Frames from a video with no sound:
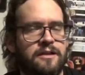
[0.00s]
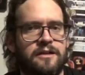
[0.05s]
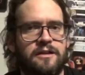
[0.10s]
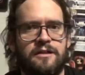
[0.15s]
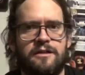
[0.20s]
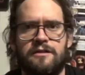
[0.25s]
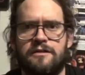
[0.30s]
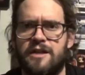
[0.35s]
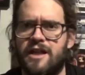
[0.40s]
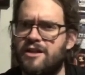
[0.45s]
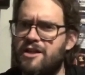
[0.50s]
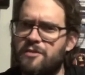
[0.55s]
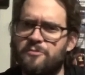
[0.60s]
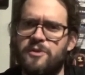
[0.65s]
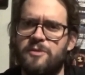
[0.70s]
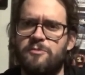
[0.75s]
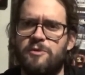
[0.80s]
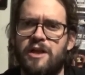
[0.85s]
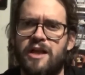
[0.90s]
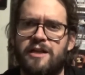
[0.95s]
not a lot of
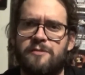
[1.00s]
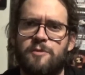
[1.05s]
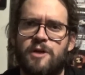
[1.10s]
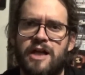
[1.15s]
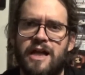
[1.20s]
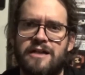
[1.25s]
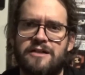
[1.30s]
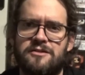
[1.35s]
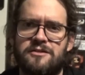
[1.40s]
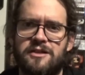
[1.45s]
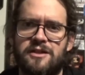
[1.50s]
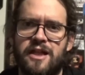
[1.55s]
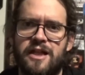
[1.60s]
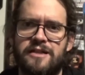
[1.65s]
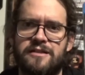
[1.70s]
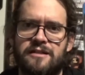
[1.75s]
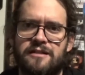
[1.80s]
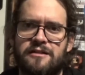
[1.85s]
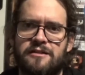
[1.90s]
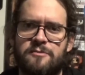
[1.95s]
people like, but I actually
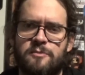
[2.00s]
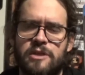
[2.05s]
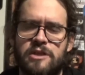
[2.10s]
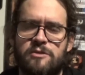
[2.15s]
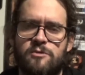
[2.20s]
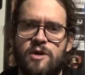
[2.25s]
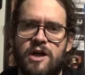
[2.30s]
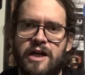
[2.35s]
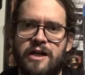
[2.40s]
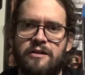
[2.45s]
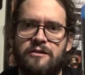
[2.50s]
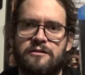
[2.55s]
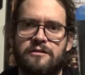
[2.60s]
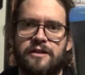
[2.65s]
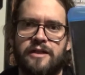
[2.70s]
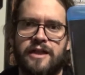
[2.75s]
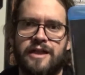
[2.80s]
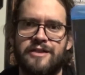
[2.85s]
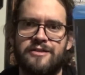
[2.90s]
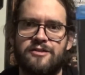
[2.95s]
liked it. It's been a while.
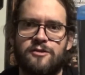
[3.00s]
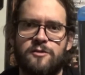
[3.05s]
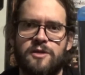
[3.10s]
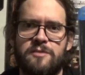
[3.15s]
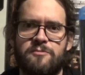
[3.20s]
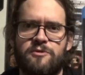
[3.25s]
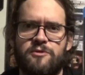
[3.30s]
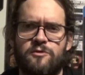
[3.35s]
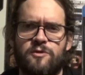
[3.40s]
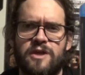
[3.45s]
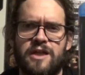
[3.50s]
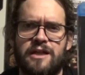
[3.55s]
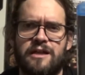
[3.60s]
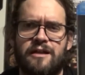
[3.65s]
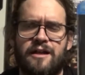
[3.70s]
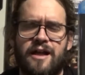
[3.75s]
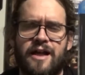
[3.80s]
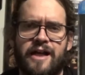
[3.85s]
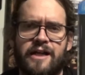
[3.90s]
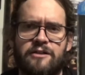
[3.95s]
And Scream 3,
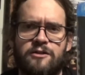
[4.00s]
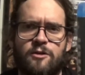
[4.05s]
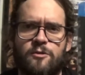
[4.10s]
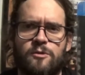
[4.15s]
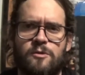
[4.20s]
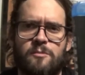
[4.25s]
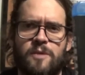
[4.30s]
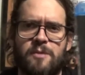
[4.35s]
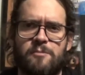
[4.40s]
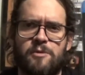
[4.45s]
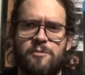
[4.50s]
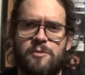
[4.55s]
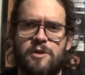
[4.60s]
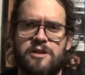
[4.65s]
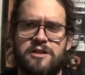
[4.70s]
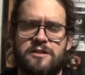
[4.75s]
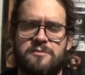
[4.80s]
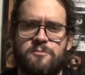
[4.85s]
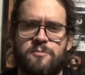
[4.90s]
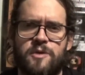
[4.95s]
I don't remember
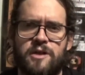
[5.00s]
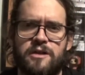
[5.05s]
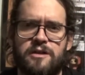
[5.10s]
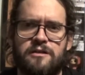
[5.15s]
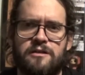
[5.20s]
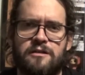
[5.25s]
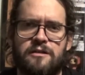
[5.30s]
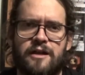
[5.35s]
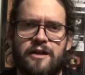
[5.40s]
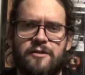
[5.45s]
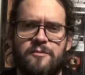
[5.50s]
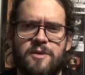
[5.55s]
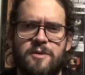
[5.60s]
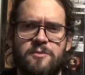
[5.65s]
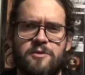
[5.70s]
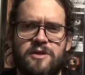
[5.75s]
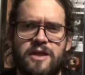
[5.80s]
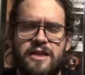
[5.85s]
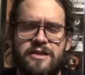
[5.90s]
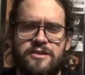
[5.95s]
much, but I
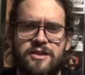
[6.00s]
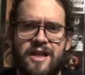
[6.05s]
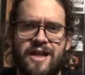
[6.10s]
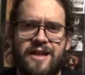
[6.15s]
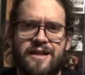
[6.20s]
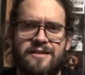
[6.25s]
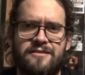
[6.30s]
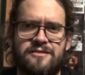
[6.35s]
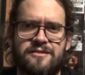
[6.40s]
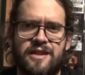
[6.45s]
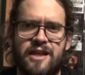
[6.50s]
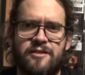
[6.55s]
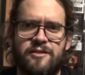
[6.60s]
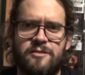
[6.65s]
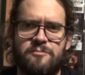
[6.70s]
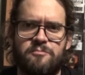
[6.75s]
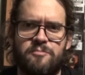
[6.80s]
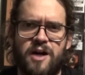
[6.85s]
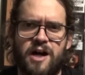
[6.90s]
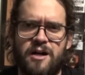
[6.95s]
remember that Jay and
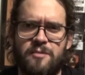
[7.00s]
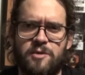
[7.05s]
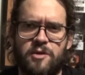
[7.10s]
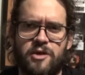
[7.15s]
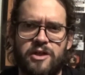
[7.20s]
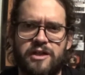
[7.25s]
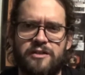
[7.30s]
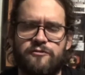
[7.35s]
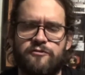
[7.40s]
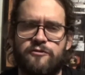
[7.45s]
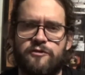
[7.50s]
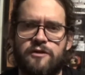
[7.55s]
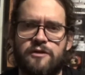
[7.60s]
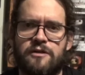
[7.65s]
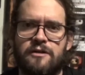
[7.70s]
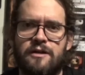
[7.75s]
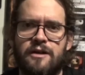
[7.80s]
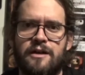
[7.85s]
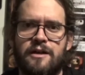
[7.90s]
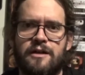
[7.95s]
Silent Bob are in it for
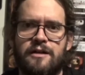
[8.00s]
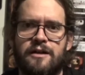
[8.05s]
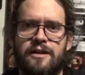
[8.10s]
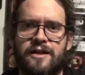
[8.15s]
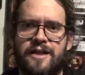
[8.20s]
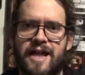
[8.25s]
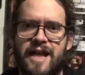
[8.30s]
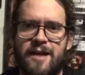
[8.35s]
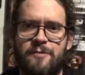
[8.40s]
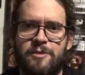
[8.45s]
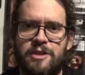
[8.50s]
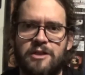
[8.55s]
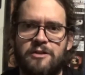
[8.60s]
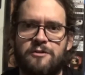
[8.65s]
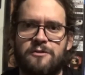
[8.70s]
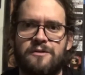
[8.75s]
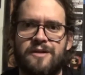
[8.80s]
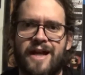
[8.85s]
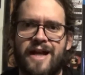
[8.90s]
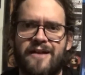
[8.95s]
a cameo.
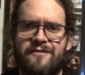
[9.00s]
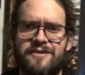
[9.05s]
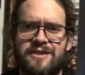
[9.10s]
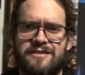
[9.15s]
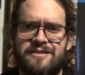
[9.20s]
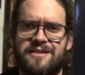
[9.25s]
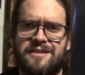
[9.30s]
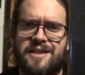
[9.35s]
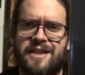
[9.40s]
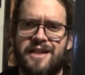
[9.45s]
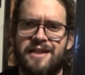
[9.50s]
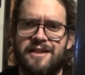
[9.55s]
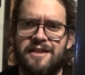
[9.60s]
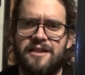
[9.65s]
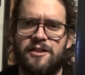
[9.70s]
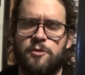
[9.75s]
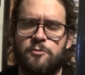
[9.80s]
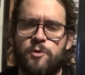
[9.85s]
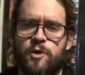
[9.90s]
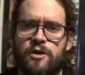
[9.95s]
I have to see that
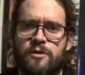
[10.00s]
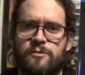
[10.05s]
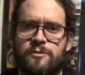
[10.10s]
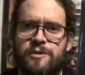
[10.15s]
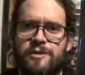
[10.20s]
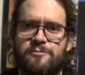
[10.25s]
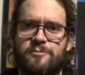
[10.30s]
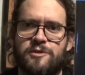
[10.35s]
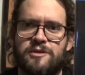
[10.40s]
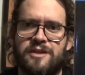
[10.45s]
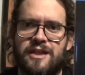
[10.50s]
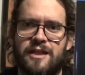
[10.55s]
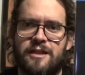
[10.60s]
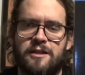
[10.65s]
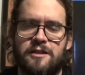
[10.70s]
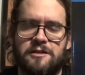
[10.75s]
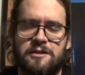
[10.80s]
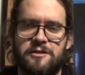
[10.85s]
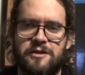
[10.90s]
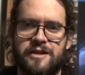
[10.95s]
again. I'll probably put that
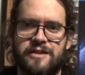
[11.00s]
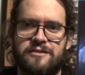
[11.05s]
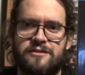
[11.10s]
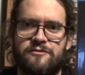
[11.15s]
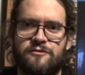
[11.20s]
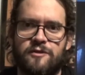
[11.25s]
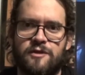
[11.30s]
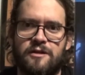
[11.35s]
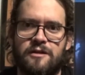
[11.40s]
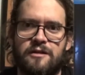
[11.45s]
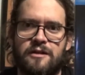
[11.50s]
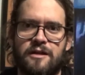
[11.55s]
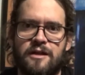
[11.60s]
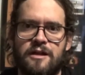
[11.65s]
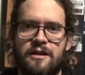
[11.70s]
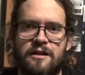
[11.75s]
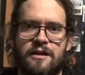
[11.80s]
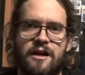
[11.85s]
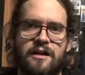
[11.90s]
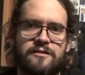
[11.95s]
on the list for
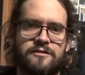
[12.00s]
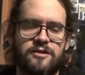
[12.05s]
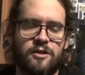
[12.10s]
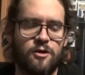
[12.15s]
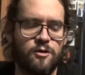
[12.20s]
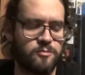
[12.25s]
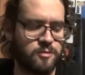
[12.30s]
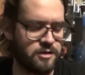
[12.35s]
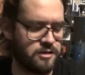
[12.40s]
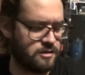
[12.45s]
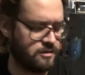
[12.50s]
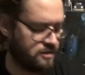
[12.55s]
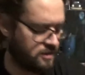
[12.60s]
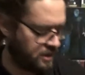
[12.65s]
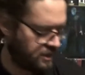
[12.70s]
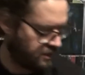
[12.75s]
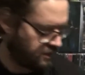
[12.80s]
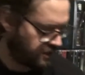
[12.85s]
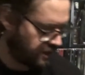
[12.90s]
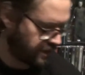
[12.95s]
October.
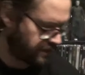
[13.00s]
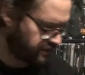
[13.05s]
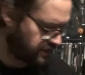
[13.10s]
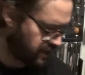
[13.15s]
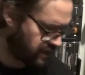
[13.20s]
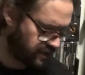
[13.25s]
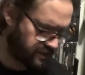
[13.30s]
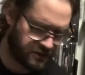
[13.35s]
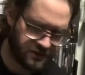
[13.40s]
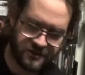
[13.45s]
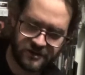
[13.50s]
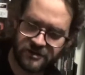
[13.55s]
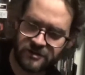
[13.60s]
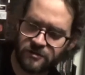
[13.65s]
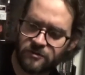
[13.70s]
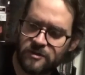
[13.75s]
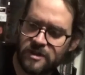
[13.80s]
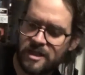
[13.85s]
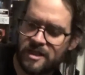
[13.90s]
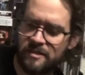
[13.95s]
And then
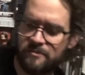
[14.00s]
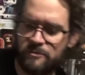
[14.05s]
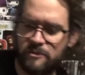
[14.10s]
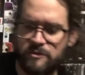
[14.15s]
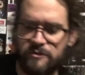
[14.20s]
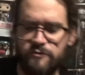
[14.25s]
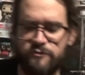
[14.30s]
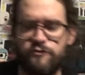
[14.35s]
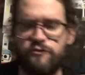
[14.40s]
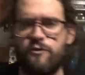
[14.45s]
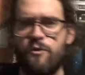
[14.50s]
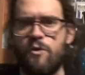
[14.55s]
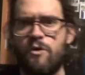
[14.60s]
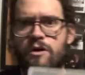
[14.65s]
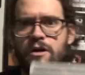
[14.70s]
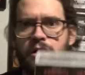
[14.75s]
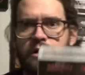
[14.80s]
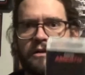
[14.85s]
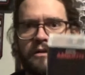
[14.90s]
Scream 4,